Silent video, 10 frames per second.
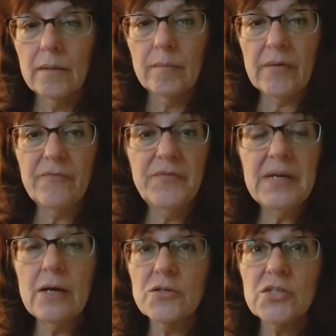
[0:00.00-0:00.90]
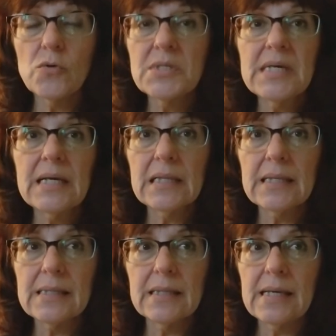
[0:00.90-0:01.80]
My feet are so
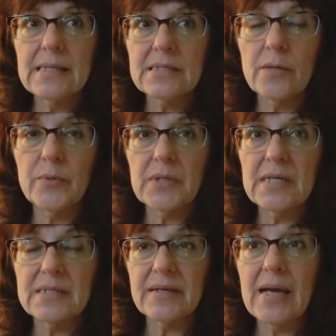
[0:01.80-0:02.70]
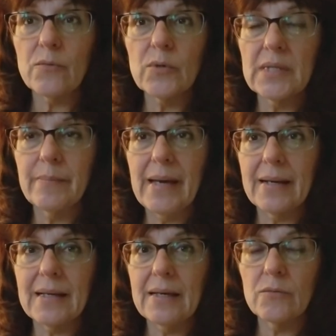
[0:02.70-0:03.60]
tingly the last couple days. They've gotten really bad
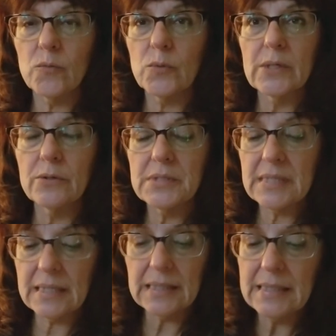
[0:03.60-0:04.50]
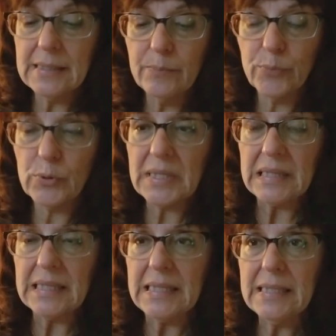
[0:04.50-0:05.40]
again. Real tingly,
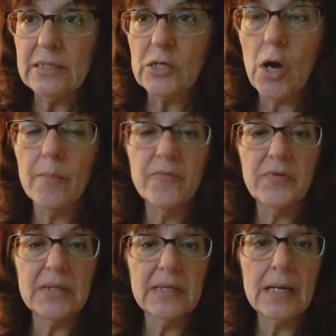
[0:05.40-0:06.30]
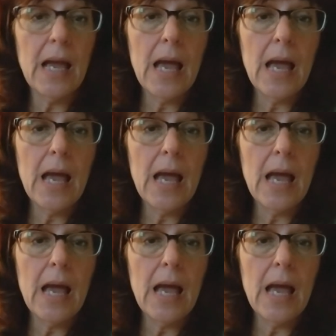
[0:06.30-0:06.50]
prickly, numb feeling.